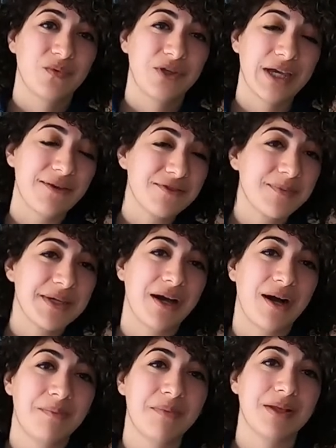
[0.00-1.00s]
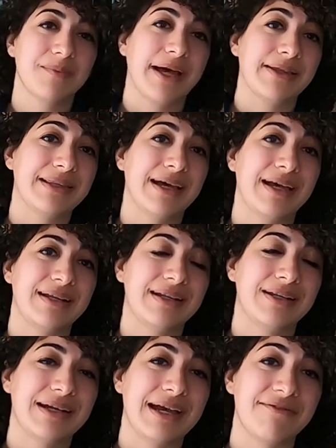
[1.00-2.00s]
you have to be humble about that
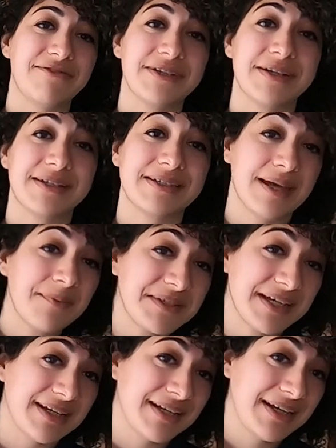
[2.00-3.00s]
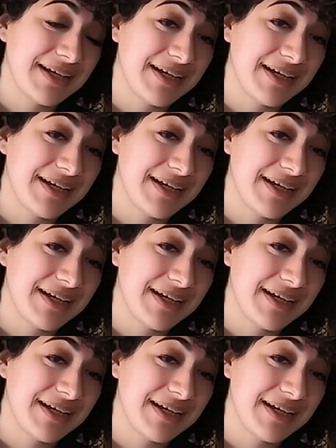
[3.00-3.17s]
and you have to accept it.